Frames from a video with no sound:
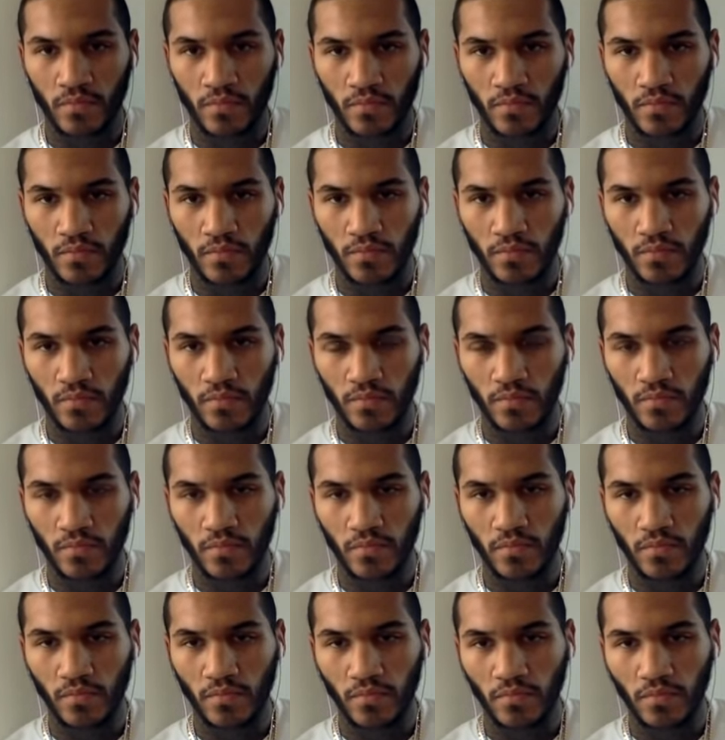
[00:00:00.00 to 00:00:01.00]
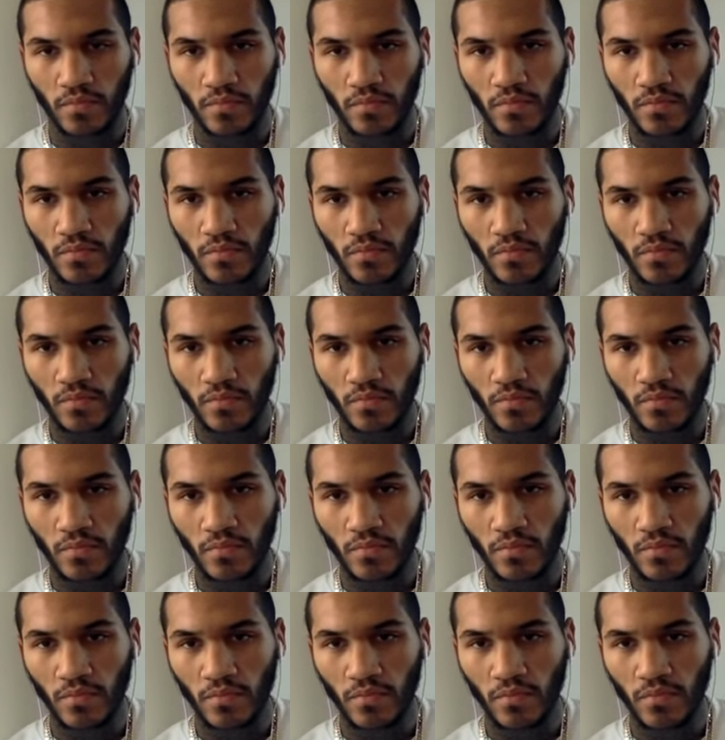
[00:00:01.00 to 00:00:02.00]

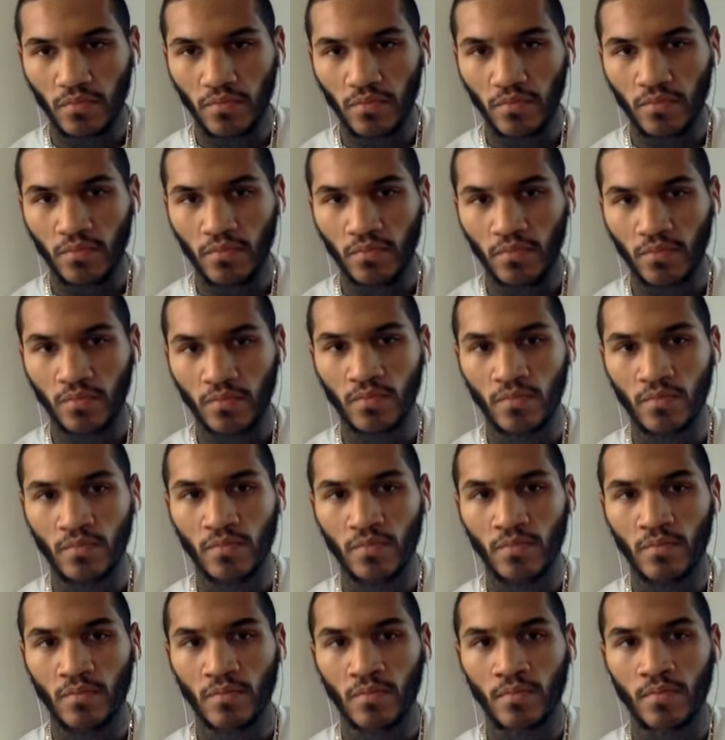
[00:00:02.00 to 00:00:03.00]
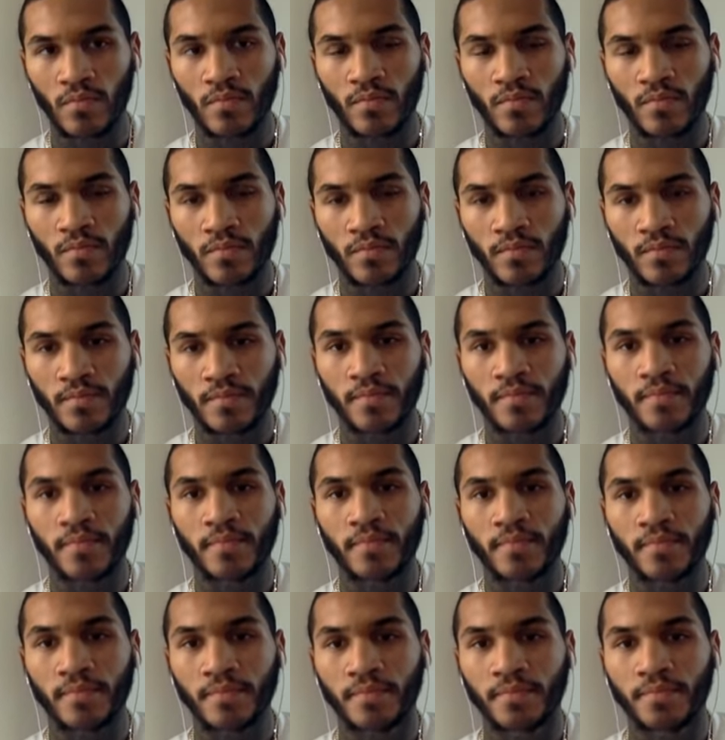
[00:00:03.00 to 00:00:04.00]

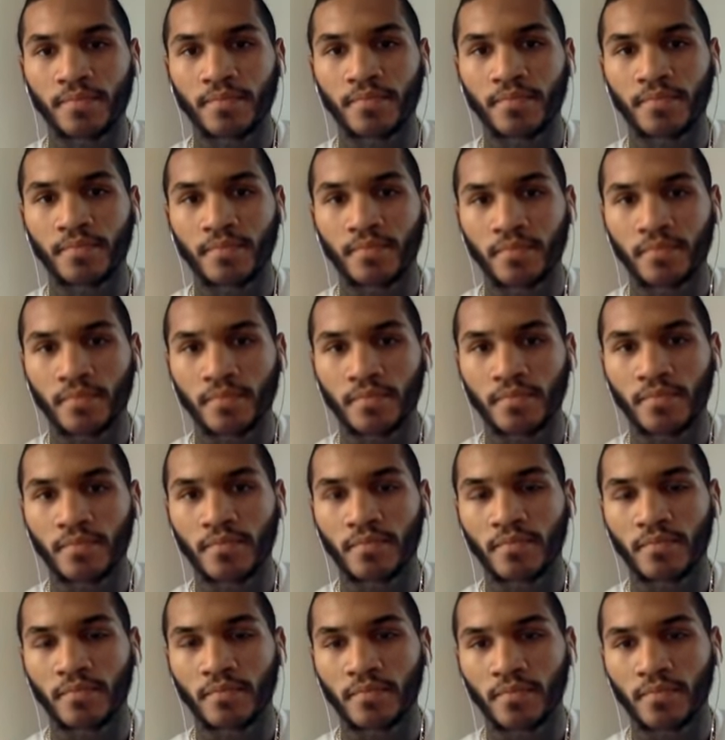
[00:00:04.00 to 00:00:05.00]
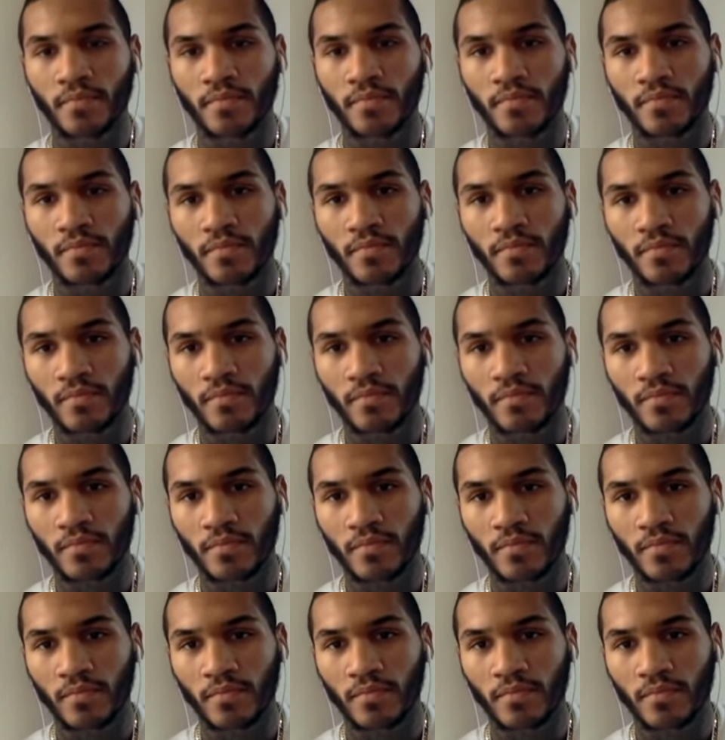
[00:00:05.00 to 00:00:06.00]

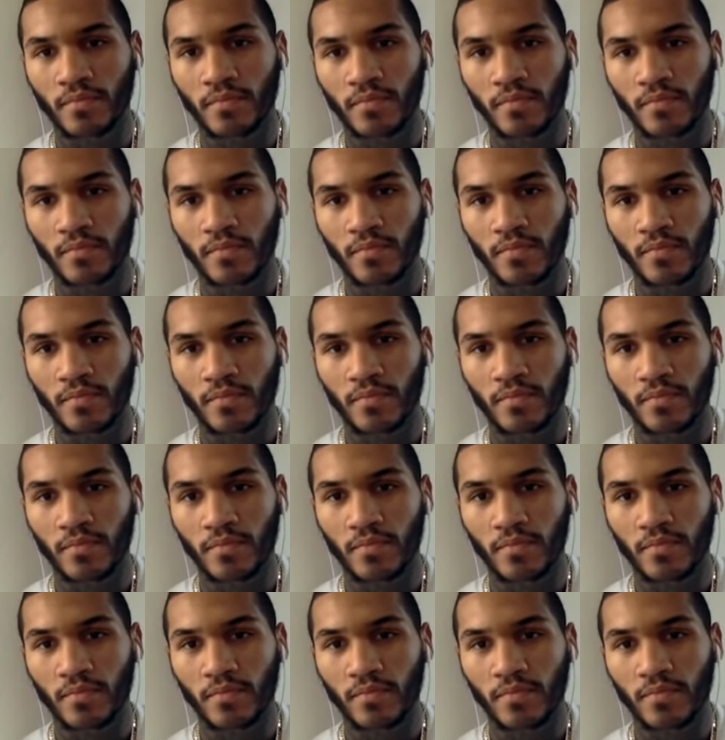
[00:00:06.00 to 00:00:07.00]
The person shown says nothing.